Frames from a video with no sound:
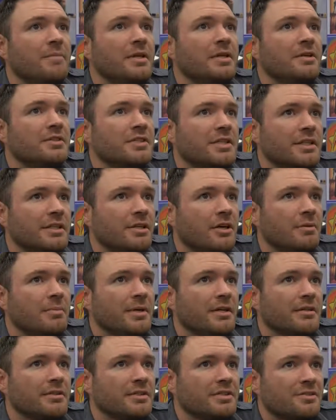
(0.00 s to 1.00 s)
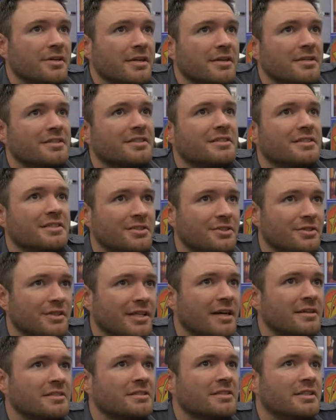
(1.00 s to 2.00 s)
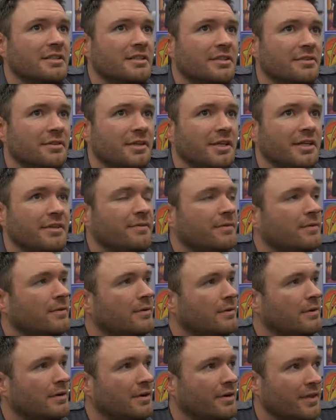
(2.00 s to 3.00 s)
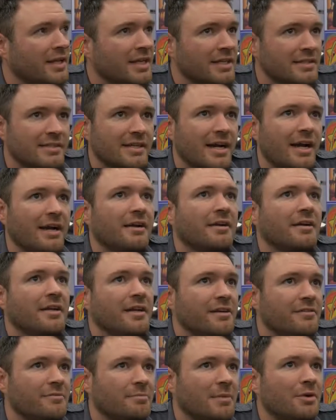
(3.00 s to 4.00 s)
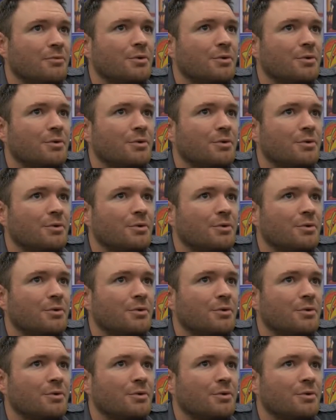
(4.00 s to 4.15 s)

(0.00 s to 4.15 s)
been using Adobe Illustrator since 2003 for the entirety of my